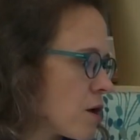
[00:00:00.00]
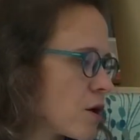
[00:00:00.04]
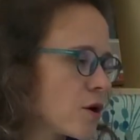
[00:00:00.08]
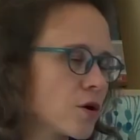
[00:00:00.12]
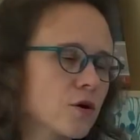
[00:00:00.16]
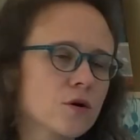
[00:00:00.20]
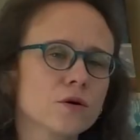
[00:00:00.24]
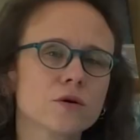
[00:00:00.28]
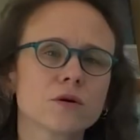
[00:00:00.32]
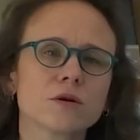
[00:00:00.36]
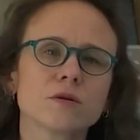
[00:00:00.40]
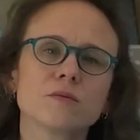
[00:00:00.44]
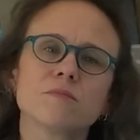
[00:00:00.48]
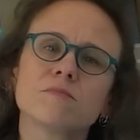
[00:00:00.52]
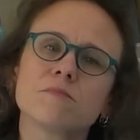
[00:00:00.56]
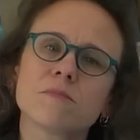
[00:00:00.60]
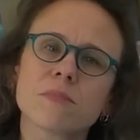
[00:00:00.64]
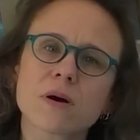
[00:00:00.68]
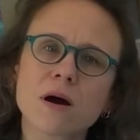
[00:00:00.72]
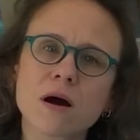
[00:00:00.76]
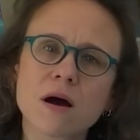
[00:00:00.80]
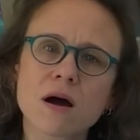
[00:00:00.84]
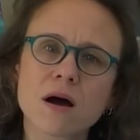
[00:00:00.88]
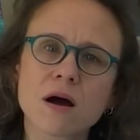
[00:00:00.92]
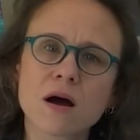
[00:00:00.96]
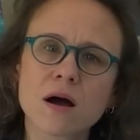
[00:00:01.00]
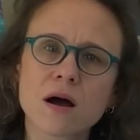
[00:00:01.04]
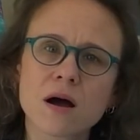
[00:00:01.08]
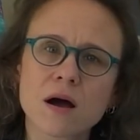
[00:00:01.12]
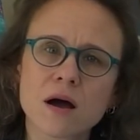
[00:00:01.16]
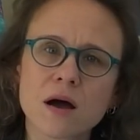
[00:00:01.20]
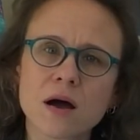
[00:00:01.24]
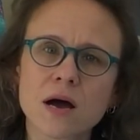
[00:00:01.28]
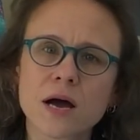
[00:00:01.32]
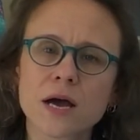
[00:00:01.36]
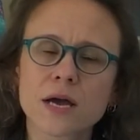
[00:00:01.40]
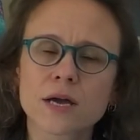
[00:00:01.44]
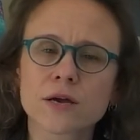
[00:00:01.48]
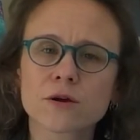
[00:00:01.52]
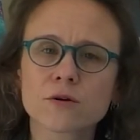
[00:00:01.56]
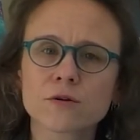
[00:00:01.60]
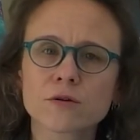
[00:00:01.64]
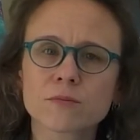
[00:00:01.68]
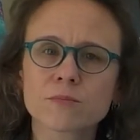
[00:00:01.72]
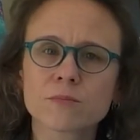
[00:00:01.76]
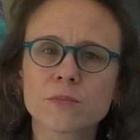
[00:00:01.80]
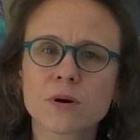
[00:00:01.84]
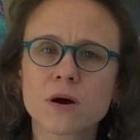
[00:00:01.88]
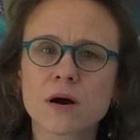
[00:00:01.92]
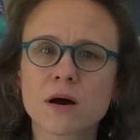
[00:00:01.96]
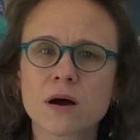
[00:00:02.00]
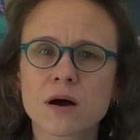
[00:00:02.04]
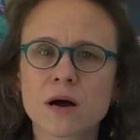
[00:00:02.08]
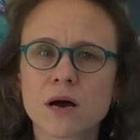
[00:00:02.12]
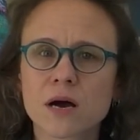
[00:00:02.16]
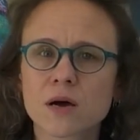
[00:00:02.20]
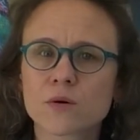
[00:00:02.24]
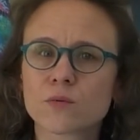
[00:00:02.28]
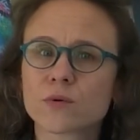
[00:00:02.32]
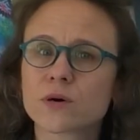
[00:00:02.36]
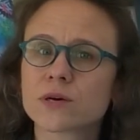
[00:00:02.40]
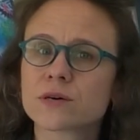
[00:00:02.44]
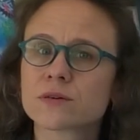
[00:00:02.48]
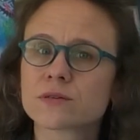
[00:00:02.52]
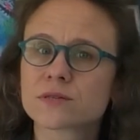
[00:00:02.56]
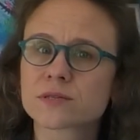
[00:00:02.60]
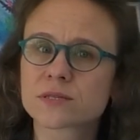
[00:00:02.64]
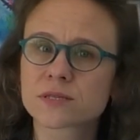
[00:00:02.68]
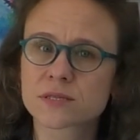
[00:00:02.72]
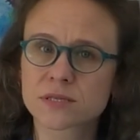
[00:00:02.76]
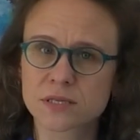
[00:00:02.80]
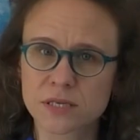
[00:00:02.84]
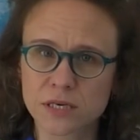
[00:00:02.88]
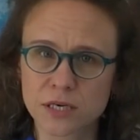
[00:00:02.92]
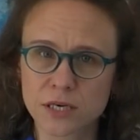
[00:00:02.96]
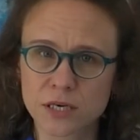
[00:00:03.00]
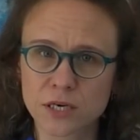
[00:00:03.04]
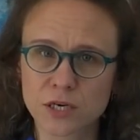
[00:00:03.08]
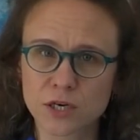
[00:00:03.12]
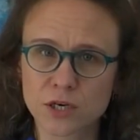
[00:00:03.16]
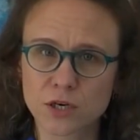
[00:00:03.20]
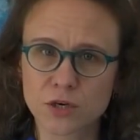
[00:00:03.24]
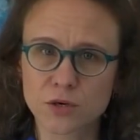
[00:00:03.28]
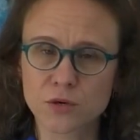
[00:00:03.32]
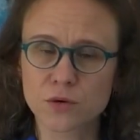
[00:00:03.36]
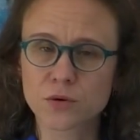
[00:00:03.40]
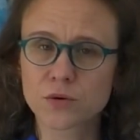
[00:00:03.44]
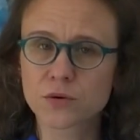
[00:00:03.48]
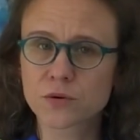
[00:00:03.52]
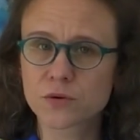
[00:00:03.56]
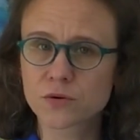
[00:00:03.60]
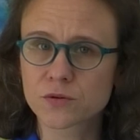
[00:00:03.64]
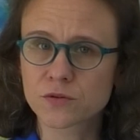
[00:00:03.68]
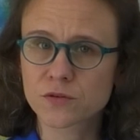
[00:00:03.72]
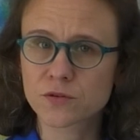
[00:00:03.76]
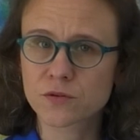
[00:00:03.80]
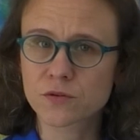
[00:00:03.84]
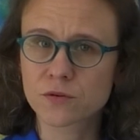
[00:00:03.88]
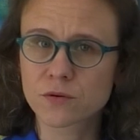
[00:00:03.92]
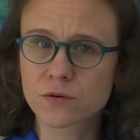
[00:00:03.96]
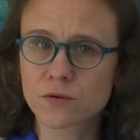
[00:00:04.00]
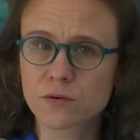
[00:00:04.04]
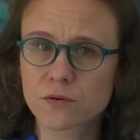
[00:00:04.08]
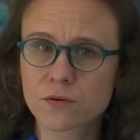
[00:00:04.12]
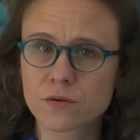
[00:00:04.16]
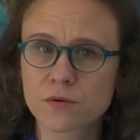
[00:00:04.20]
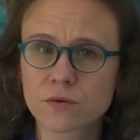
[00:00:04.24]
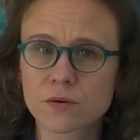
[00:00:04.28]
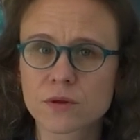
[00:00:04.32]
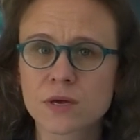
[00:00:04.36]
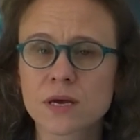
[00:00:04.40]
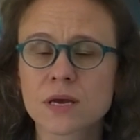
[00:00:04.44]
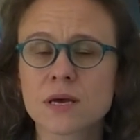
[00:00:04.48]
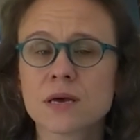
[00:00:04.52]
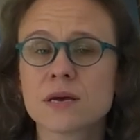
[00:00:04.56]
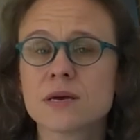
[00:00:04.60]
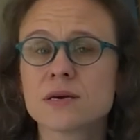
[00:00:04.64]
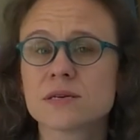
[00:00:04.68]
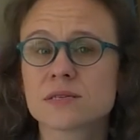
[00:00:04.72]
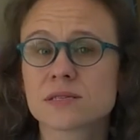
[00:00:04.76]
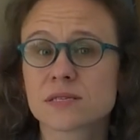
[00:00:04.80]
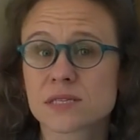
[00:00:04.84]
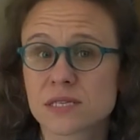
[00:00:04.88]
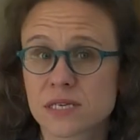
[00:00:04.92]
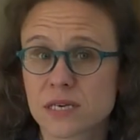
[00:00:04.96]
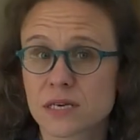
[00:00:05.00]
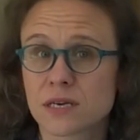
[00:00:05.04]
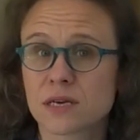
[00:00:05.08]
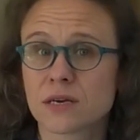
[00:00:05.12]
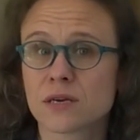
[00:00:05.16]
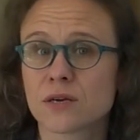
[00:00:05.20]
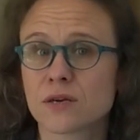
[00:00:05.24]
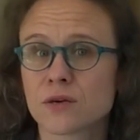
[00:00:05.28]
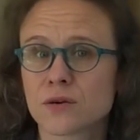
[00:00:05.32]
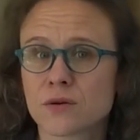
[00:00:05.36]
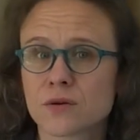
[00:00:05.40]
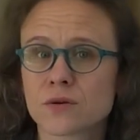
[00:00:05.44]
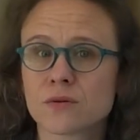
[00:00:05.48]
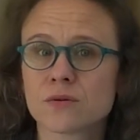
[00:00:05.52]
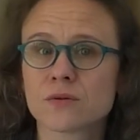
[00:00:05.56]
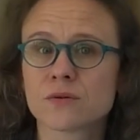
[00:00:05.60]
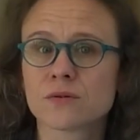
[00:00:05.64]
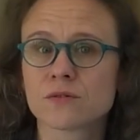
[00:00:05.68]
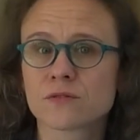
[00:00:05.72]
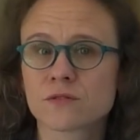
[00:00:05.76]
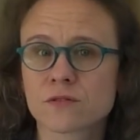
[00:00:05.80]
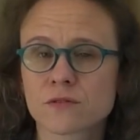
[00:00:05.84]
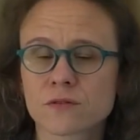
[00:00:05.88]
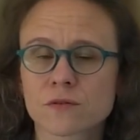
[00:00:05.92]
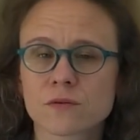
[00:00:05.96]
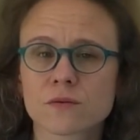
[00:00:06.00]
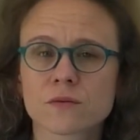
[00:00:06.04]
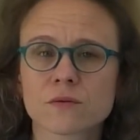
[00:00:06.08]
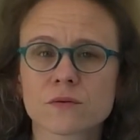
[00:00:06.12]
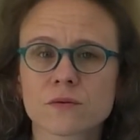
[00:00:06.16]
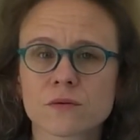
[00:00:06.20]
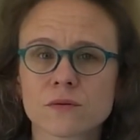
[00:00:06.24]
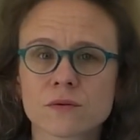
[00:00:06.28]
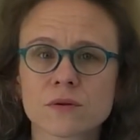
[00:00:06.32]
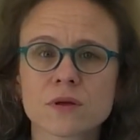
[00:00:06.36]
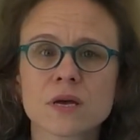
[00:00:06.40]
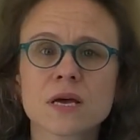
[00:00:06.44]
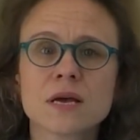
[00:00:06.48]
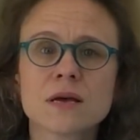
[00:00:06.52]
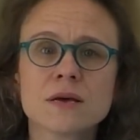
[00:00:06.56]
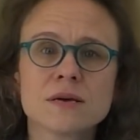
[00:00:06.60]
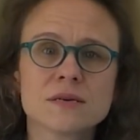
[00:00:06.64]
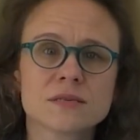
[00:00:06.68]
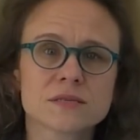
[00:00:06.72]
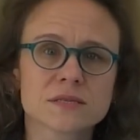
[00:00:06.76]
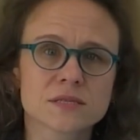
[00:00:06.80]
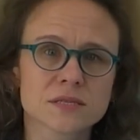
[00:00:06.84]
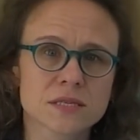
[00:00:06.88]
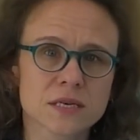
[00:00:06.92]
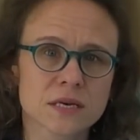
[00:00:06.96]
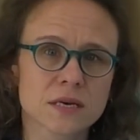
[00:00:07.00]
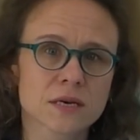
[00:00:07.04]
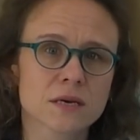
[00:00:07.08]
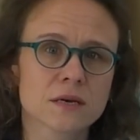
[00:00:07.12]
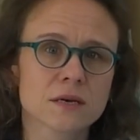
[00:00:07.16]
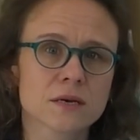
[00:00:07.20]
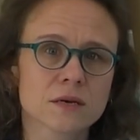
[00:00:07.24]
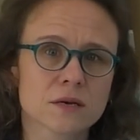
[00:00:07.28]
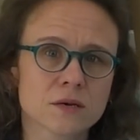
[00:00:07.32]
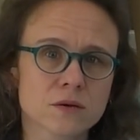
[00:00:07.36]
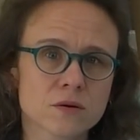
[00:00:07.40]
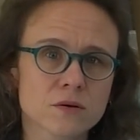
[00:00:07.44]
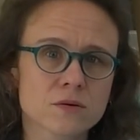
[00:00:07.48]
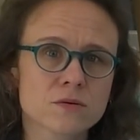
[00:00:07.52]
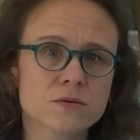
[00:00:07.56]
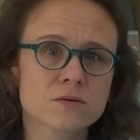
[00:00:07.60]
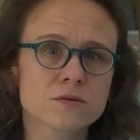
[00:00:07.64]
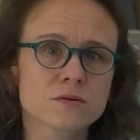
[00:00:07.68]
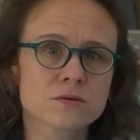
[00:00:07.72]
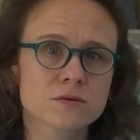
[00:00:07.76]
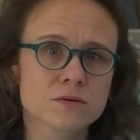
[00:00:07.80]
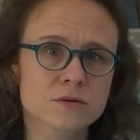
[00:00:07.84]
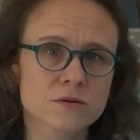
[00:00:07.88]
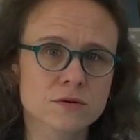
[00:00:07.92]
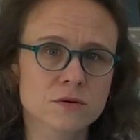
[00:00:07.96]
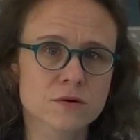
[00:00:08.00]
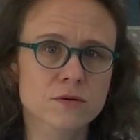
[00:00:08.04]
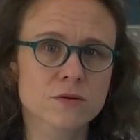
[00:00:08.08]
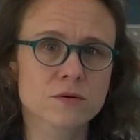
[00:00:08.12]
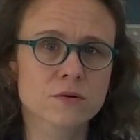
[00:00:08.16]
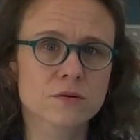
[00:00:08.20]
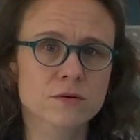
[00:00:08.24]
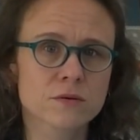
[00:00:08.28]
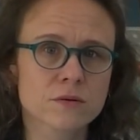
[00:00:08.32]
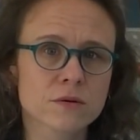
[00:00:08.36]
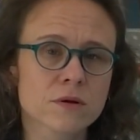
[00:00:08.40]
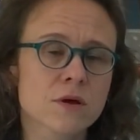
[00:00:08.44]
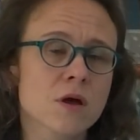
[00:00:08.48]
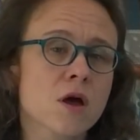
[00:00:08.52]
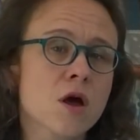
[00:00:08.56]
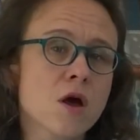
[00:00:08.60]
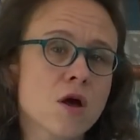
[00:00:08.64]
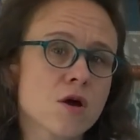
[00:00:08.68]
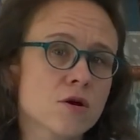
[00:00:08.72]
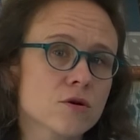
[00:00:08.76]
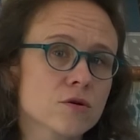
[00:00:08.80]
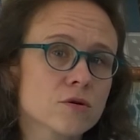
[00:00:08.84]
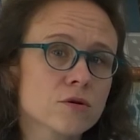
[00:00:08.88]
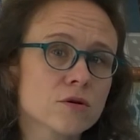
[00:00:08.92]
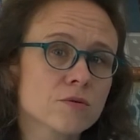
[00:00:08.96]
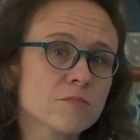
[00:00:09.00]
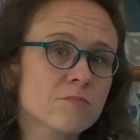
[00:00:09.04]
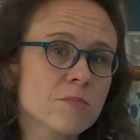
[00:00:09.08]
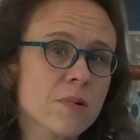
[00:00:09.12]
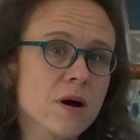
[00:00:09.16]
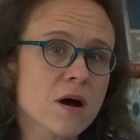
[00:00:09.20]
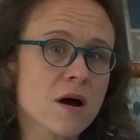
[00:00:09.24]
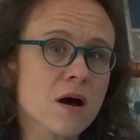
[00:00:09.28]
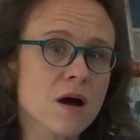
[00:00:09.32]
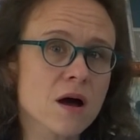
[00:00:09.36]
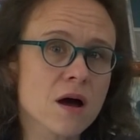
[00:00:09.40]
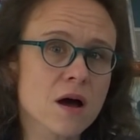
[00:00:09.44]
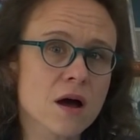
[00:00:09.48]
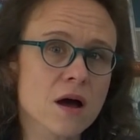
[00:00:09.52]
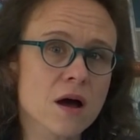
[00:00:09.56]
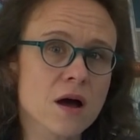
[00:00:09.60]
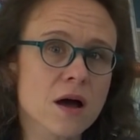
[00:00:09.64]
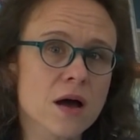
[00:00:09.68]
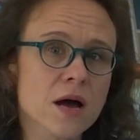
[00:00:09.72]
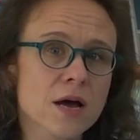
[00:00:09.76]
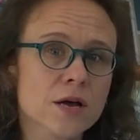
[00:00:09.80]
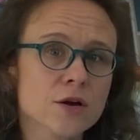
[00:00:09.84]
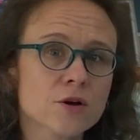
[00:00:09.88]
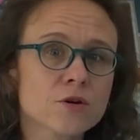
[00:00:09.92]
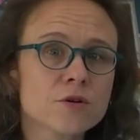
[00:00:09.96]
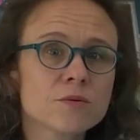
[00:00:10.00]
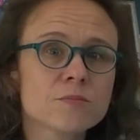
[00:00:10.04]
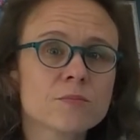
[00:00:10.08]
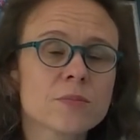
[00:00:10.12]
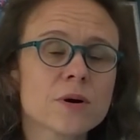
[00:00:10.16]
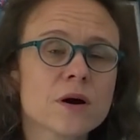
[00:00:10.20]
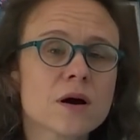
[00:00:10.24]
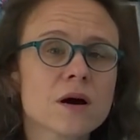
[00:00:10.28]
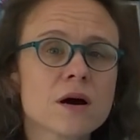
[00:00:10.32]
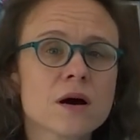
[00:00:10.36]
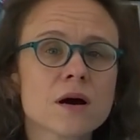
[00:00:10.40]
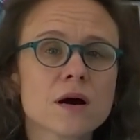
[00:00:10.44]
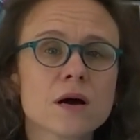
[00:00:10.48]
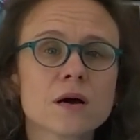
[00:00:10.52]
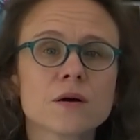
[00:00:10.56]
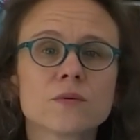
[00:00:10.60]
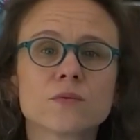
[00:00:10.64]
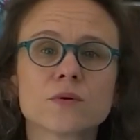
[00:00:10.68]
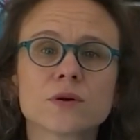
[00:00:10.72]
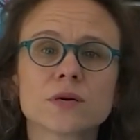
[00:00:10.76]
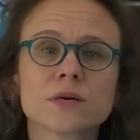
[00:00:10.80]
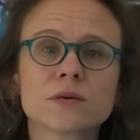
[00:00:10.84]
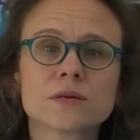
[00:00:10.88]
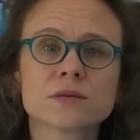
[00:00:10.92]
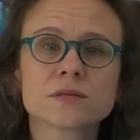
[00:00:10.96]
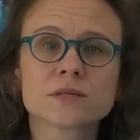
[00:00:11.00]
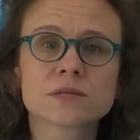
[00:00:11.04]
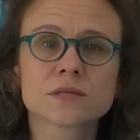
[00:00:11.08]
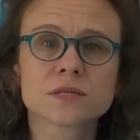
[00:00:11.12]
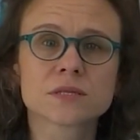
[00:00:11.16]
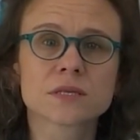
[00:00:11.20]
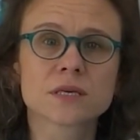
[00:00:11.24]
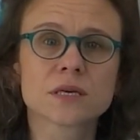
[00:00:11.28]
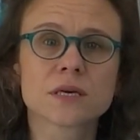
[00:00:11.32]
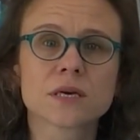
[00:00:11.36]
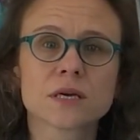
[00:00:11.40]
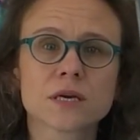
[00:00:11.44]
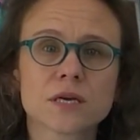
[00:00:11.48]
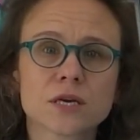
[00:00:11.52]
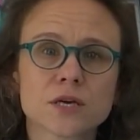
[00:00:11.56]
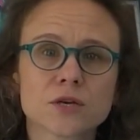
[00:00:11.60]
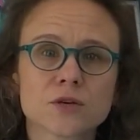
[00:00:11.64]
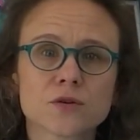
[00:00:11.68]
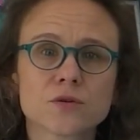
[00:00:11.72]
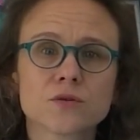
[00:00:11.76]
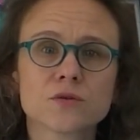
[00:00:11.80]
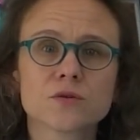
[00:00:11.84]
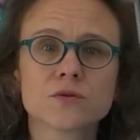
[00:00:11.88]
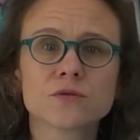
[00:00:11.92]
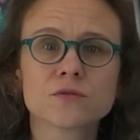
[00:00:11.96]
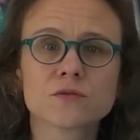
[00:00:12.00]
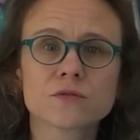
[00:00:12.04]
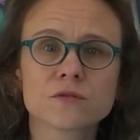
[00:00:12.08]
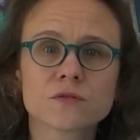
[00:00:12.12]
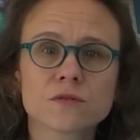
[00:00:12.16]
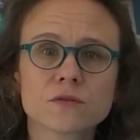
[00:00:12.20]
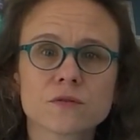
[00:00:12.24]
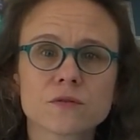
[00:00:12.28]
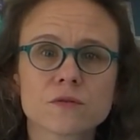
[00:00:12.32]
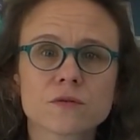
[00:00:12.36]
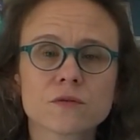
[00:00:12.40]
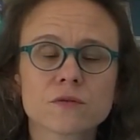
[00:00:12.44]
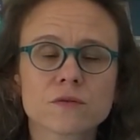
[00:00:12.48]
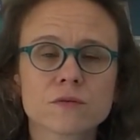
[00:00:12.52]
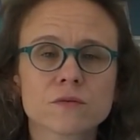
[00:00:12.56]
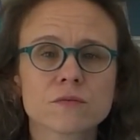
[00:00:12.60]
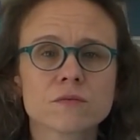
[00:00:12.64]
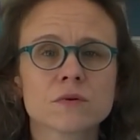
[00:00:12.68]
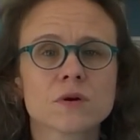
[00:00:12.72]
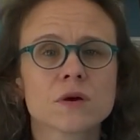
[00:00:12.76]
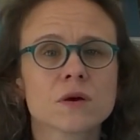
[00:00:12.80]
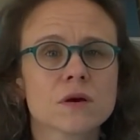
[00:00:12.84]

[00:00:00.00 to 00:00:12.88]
Goodbye, goodbye, we'll see you soon. See you soon, see you soon. Goodbye, goodbye, we'll see you soon